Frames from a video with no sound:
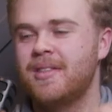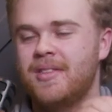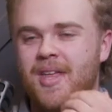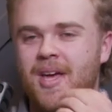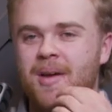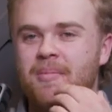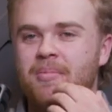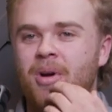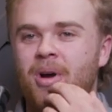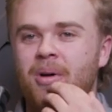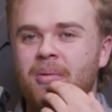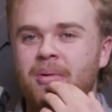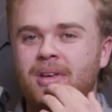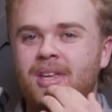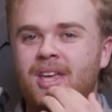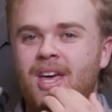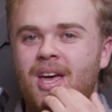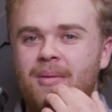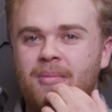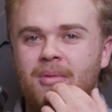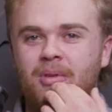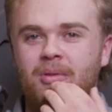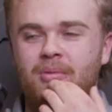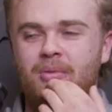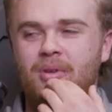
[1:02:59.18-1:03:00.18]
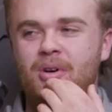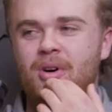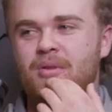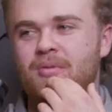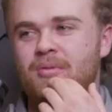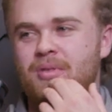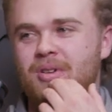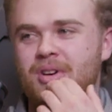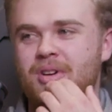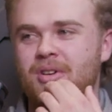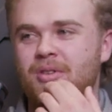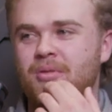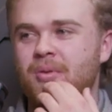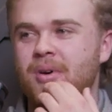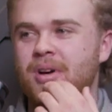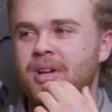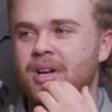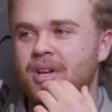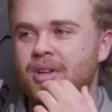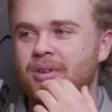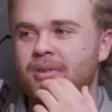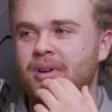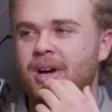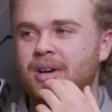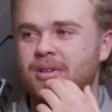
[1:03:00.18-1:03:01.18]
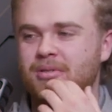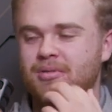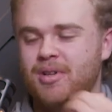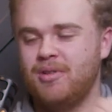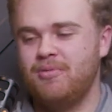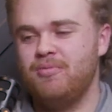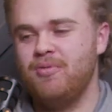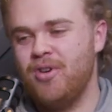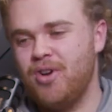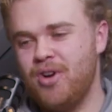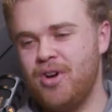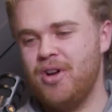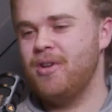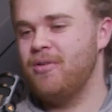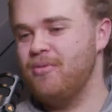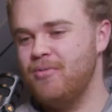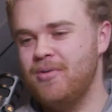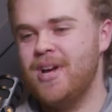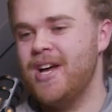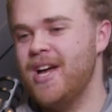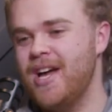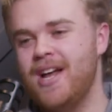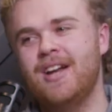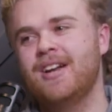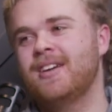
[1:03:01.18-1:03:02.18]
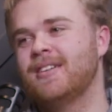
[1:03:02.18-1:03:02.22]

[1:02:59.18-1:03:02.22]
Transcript: They probably came in with, oh, we're going to win. And you guys were like, we're going to win.